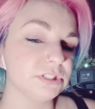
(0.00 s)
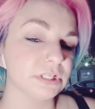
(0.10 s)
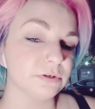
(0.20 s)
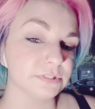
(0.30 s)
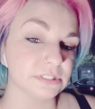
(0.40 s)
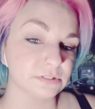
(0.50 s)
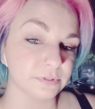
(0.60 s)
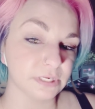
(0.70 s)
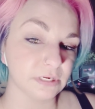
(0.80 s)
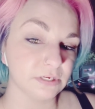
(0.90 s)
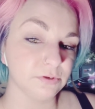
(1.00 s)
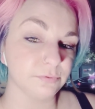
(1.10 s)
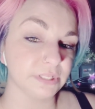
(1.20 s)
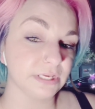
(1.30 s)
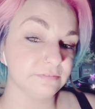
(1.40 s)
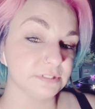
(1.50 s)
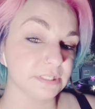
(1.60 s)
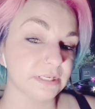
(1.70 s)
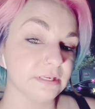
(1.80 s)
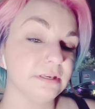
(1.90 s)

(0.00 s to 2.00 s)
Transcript: that goes into it. And you really have to, like,